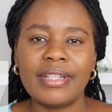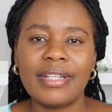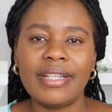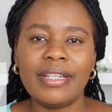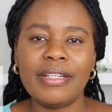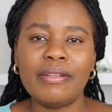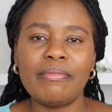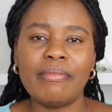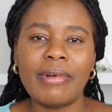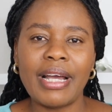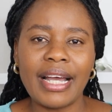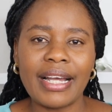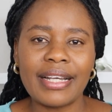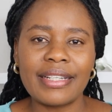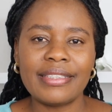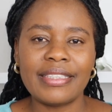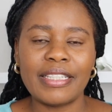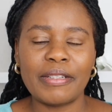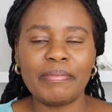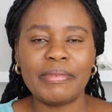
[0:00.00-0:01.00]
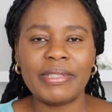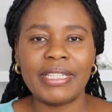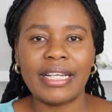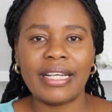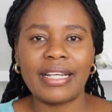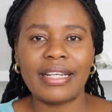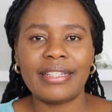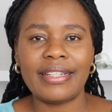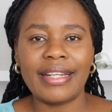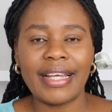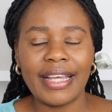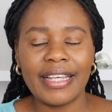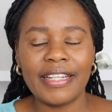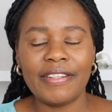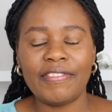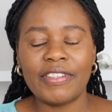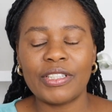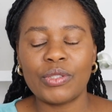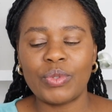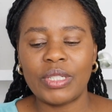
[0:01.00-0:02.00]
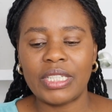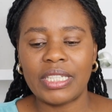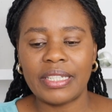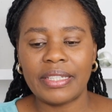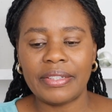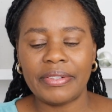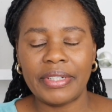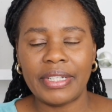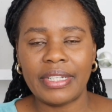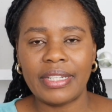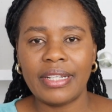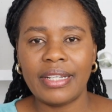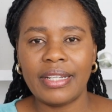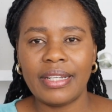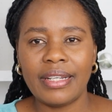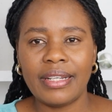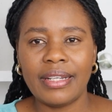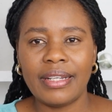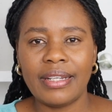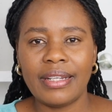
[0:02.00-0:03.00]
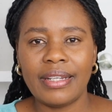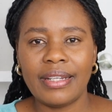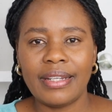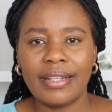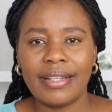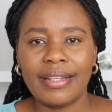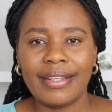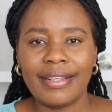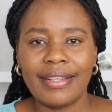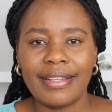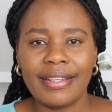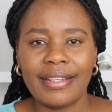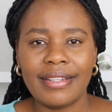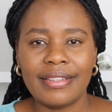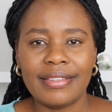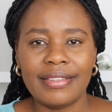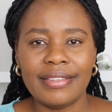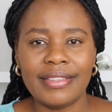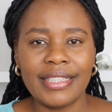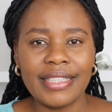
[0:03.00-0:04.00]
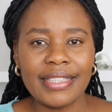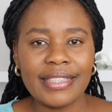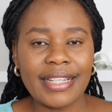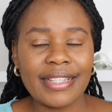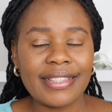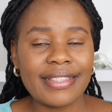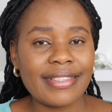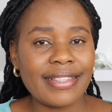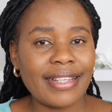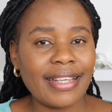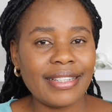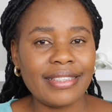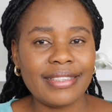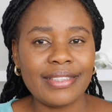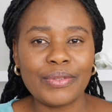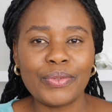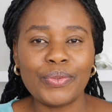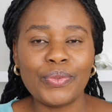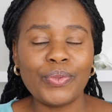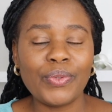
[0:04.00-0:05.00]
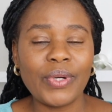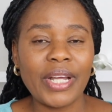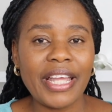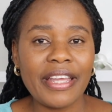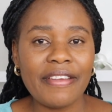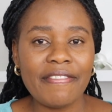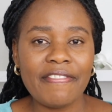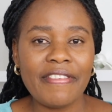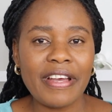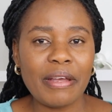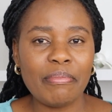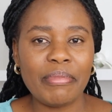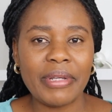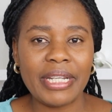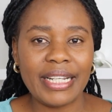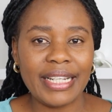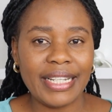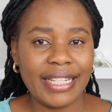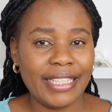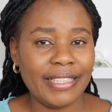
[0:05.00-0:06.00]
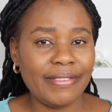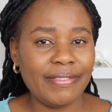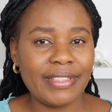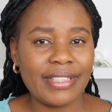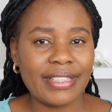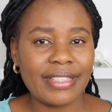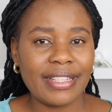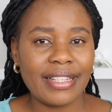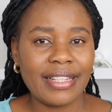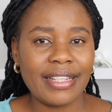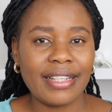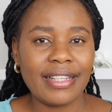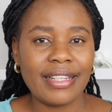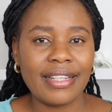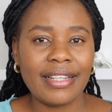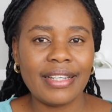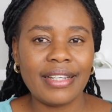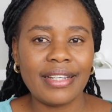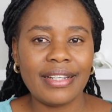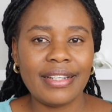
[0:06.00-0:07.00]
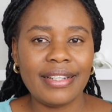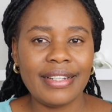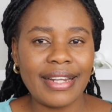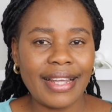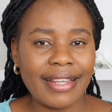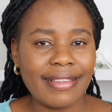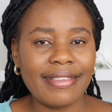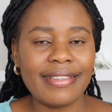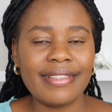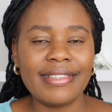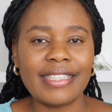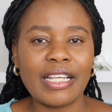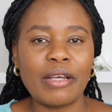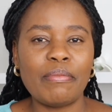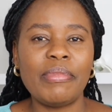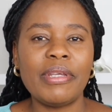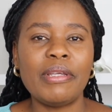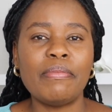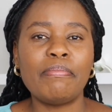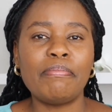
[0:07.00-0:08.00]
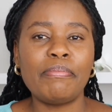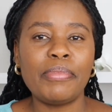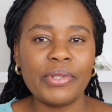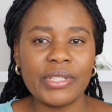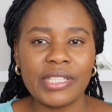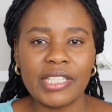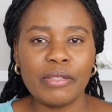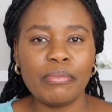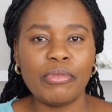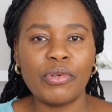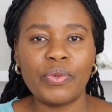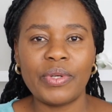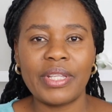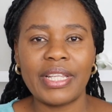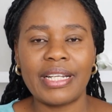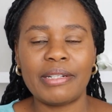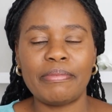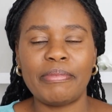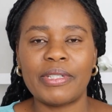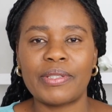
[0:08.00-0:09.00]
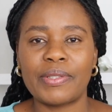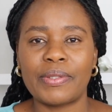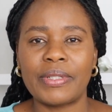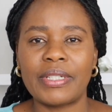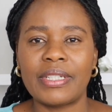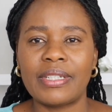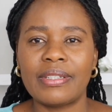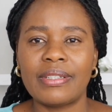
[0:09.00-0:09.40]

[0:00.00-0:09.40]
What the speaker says: in Mark chapter 9, verse 23, Jesus said to whoever believes, nothing shall be impossible with that person.